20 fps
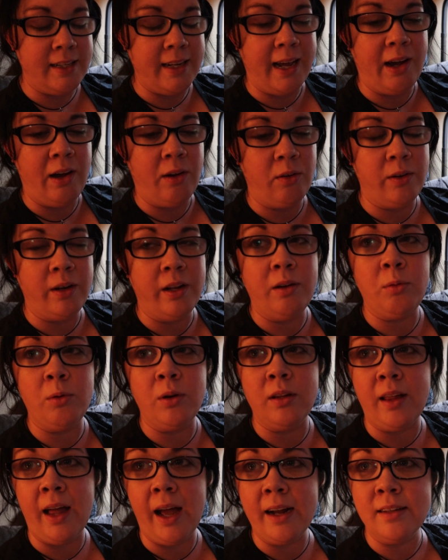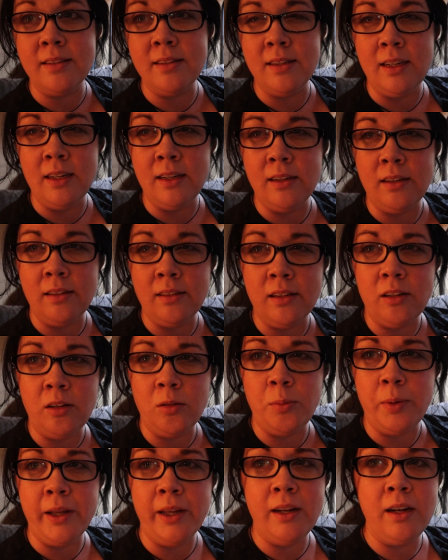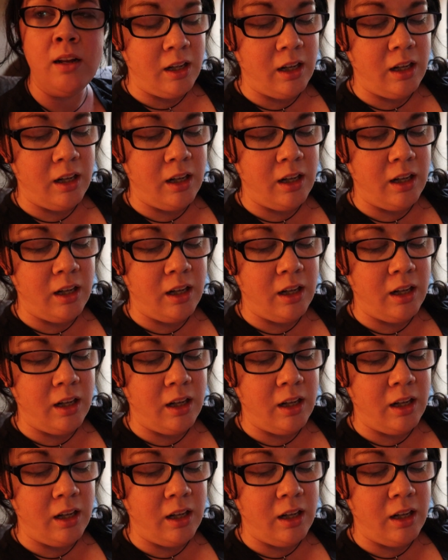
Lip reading: down and relaxing a little bit.